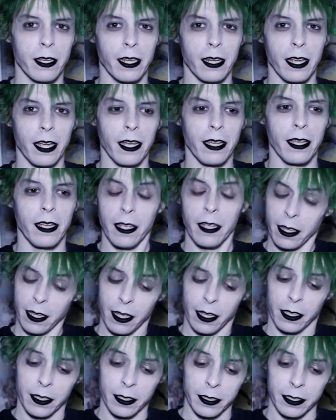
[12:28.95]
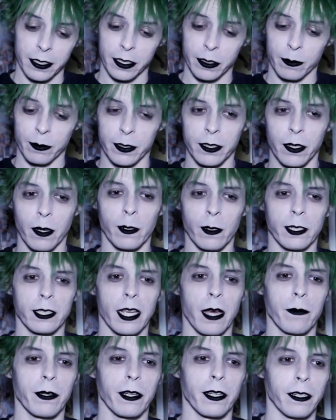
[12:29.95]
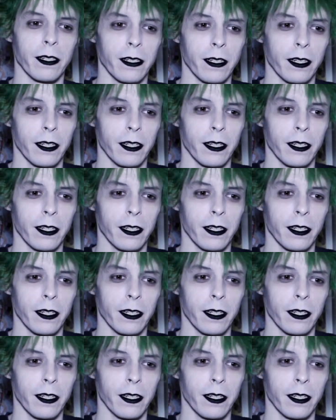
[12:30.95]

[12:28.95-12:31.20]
and this was no exception.